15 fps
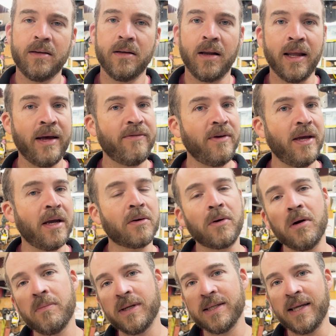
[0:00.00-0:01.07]
levying
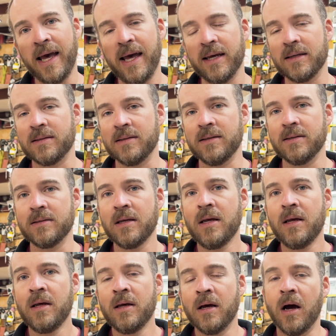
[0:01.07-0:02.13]
Roman taxes
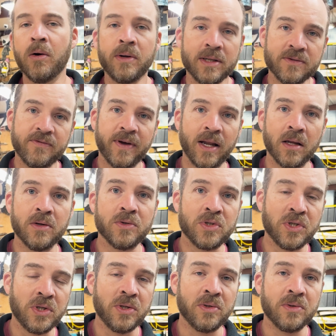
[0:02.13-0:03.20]
on his fellow
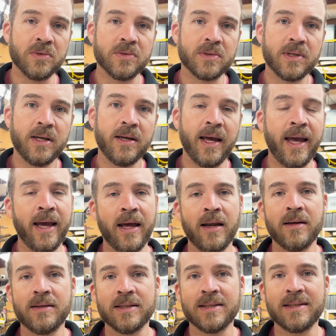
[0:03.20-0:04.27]
Jews.
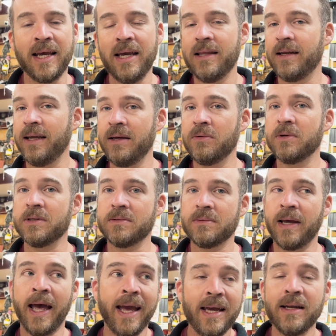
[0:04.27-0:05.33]
And to say that he was
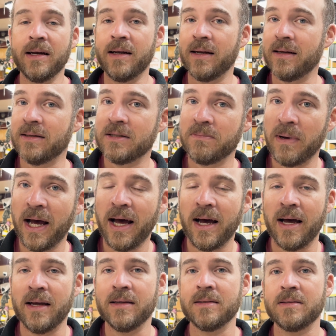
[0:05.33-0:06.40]
hated and
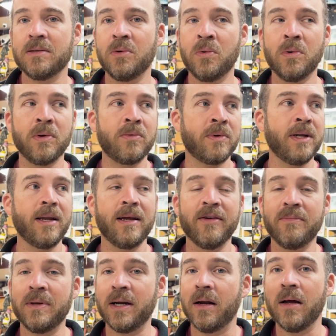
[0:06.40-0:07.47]
despised would really
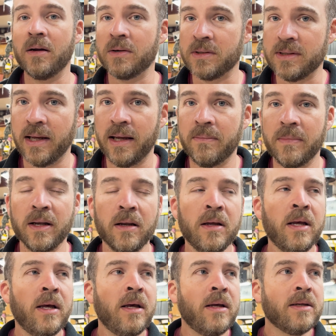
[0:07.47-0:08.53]
have been an understatement.
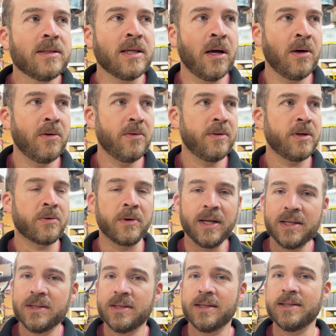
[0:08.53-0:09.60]
So the
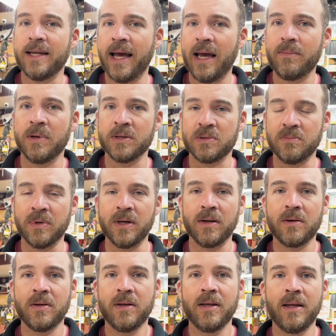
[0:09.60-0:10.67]
religious
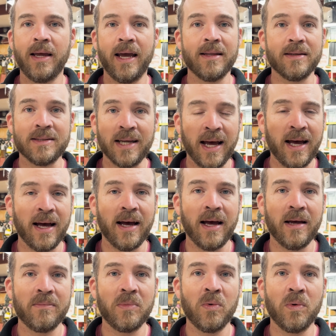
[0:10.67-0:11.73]
establishment at the
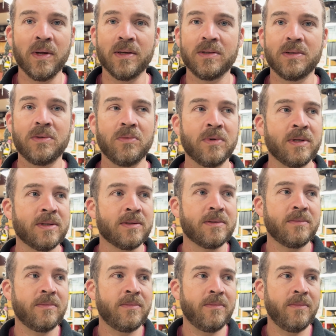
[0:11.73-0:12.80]
time, which was
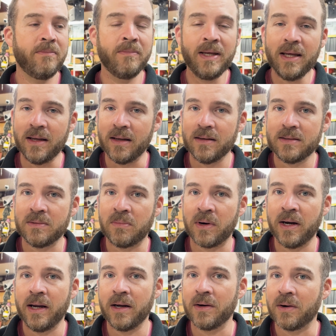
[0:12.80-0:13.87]
meant to
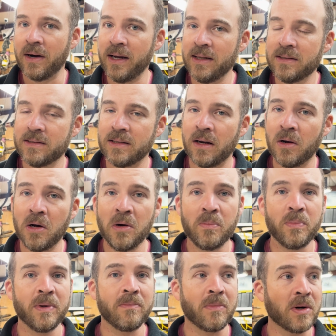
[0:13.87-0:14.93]
bring grace and
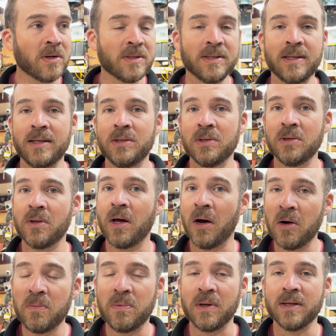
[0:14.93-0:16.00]
hope and mercy to the
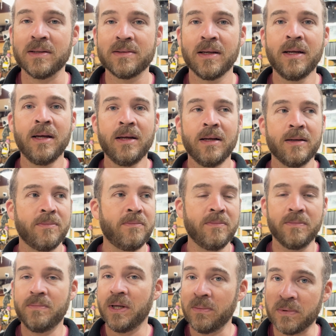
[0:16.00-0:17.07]
hopeless,
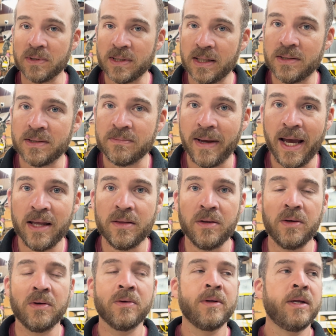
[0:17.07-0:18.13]
people such as
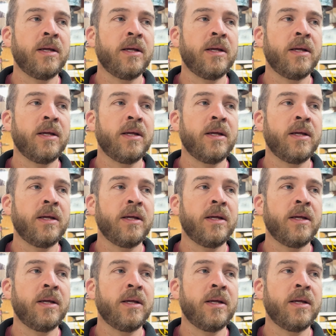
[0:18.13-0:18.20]
Matthew,